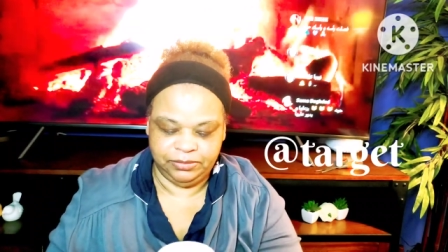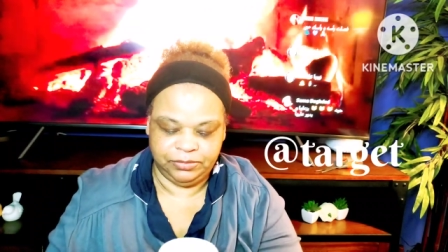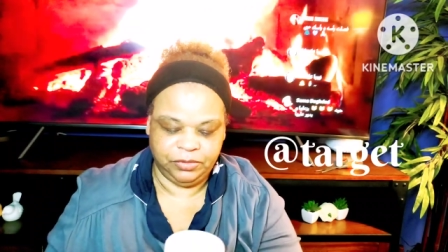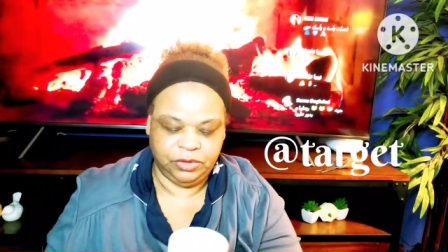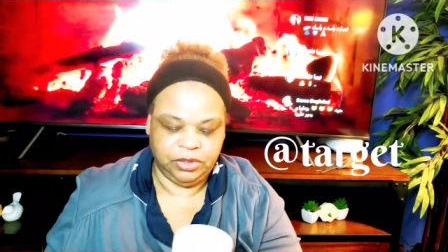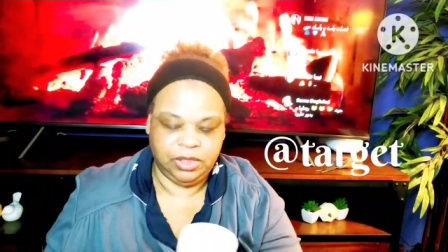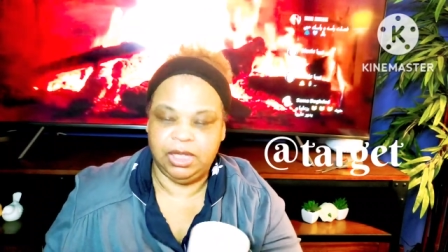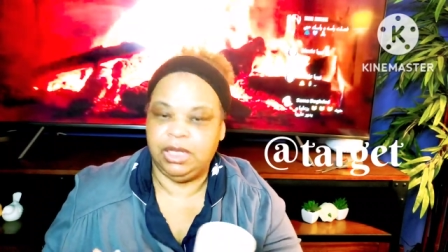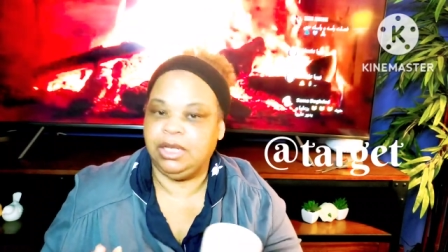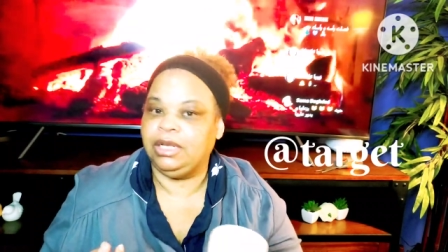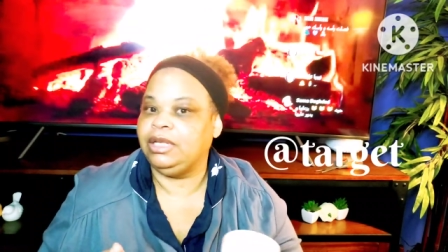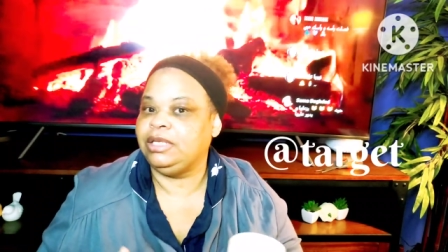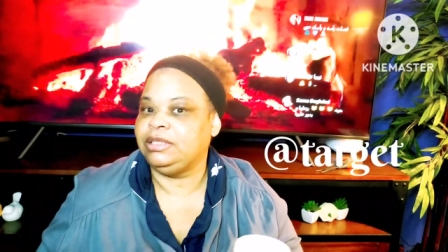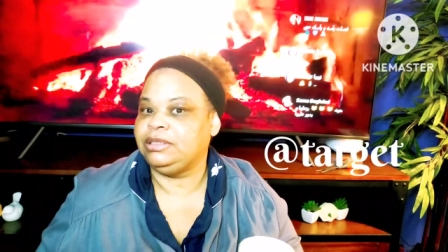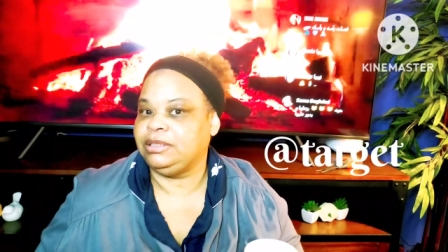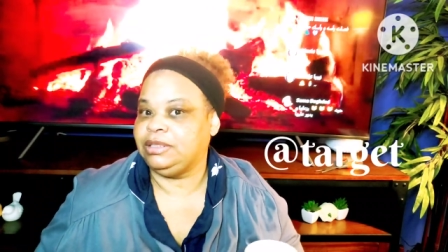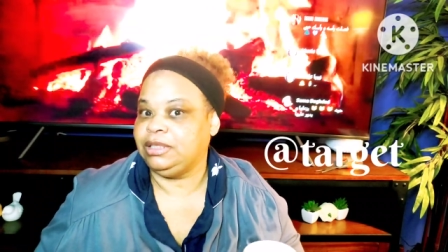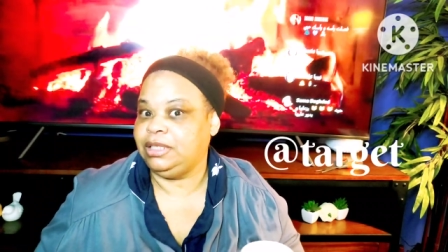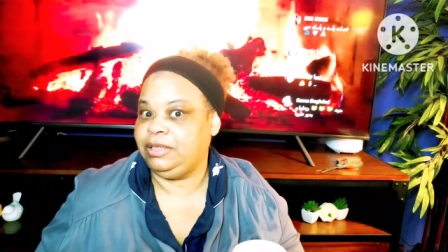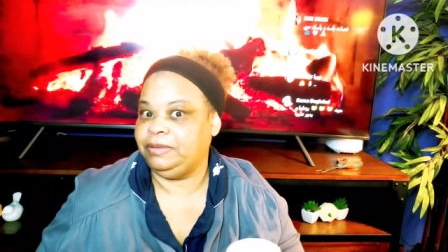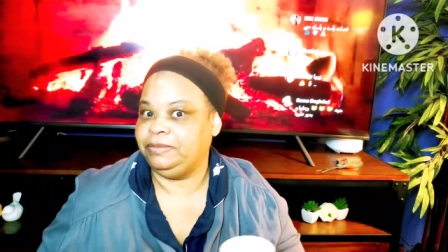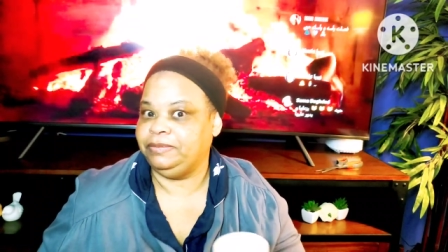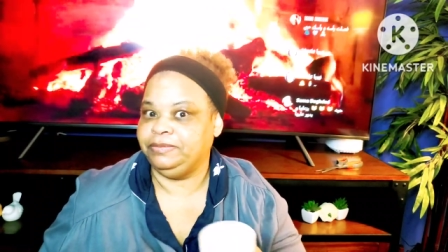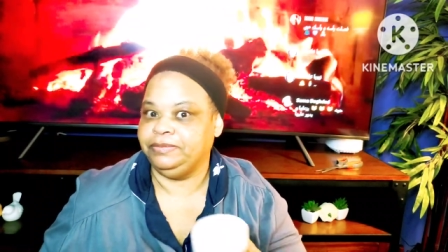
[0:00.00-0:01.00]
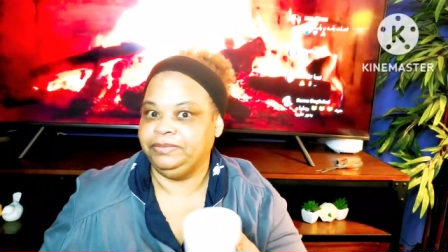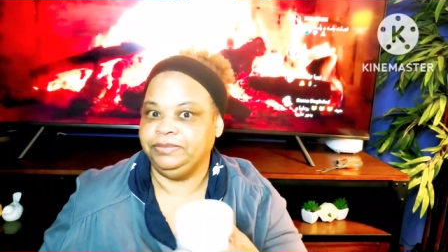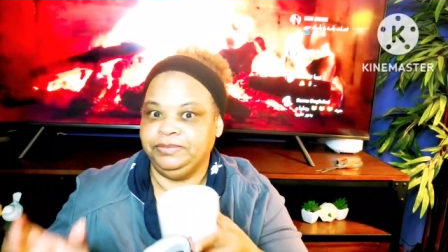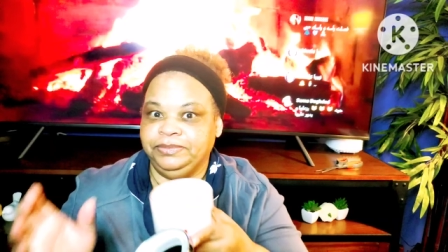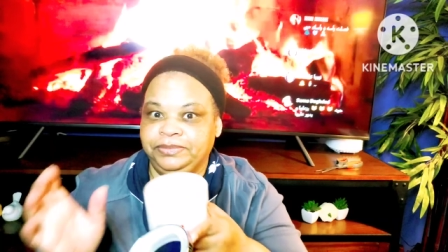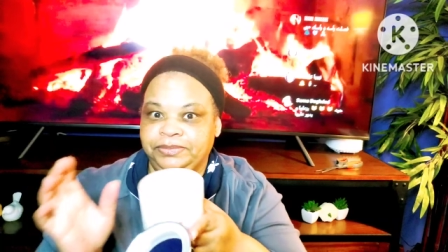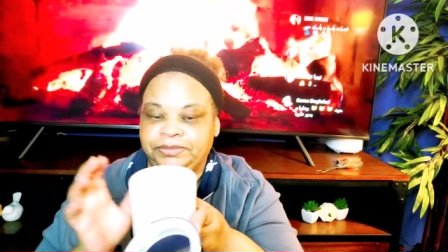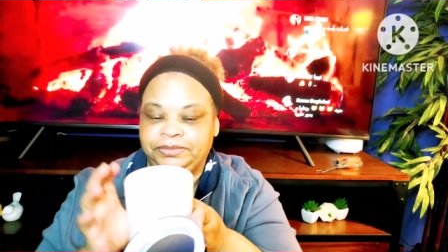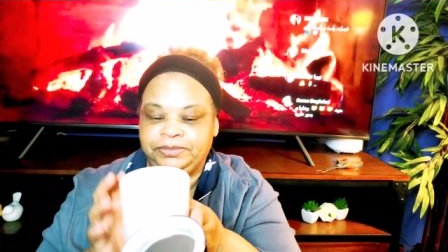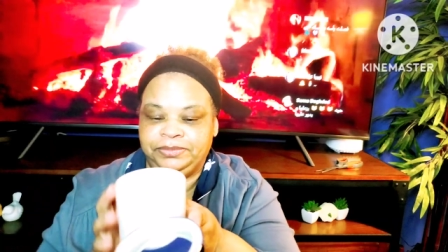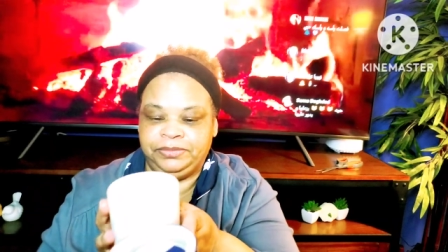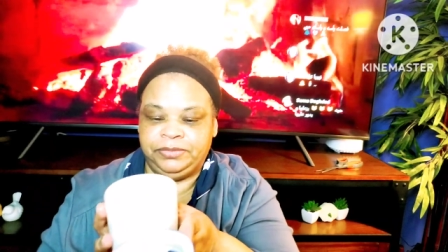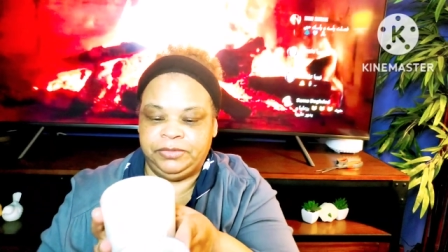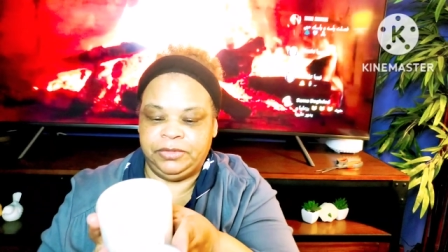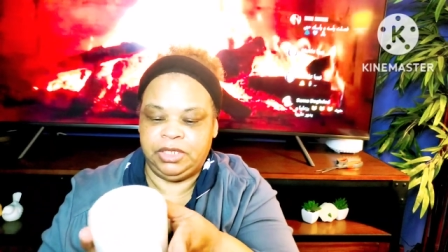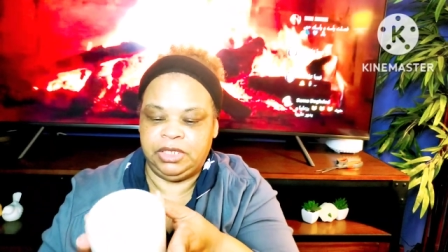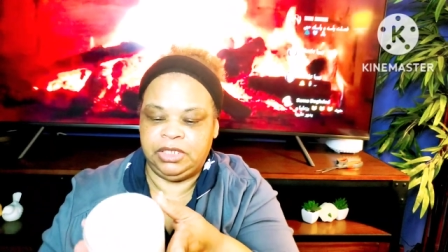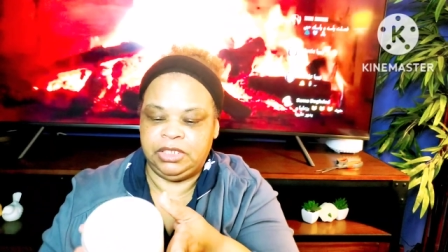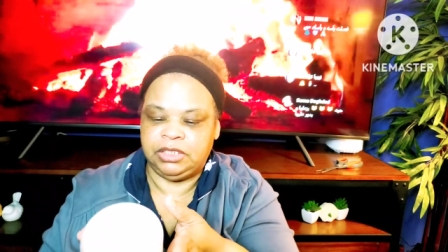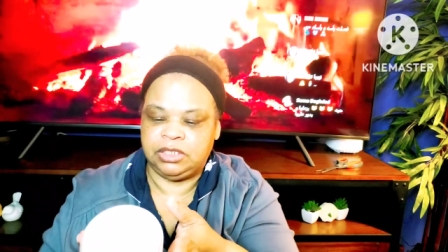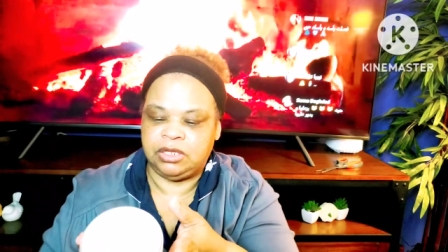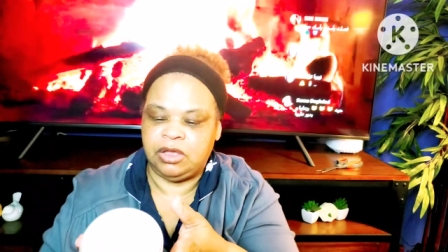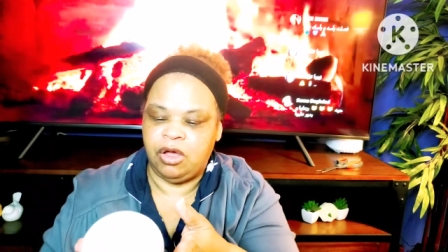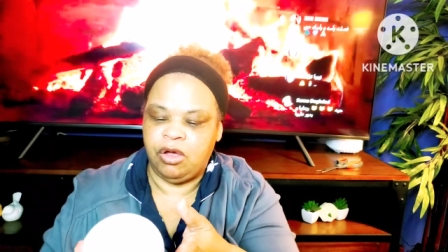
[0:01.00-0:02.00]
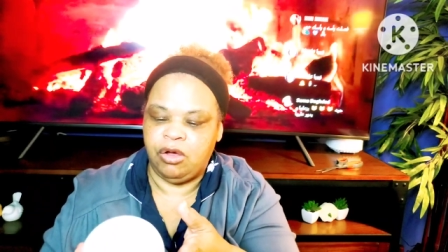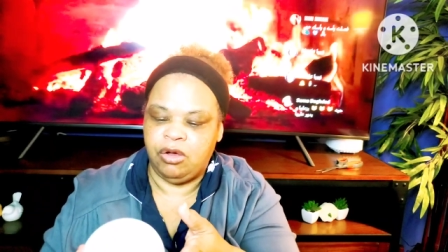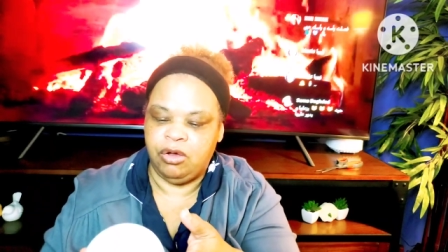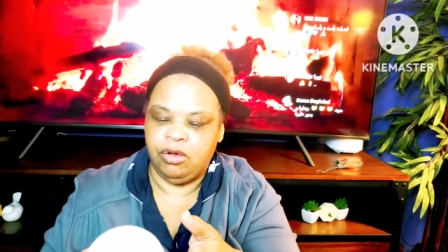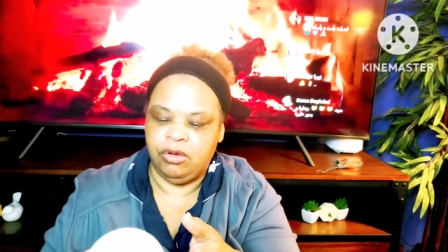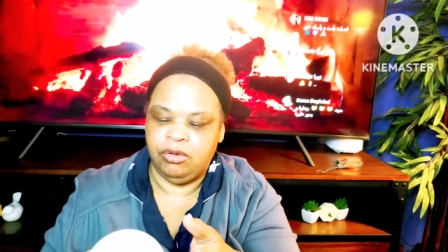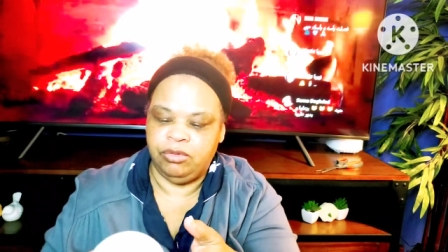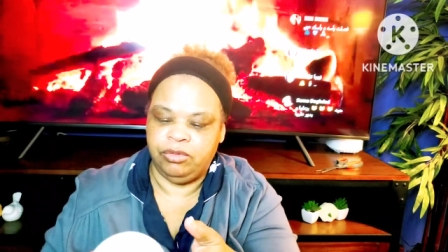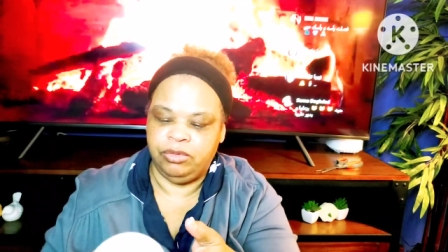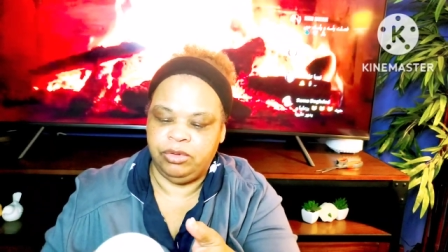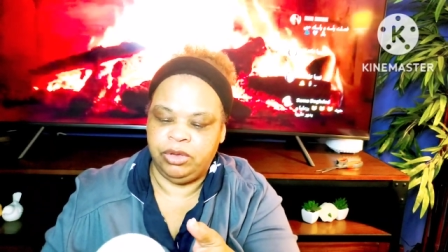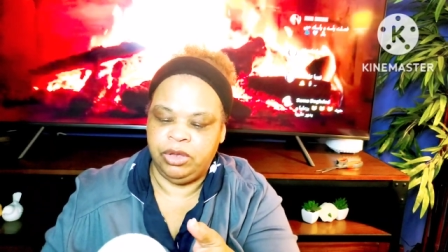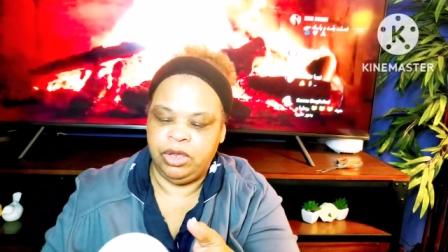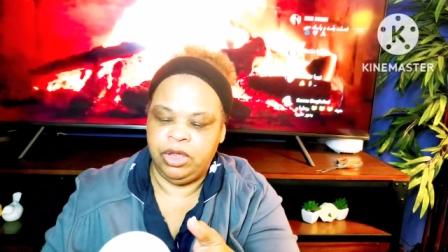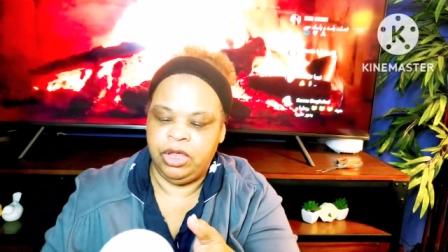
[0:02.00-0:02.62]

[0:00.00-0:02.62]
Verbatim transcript: Okay, let's see. It's called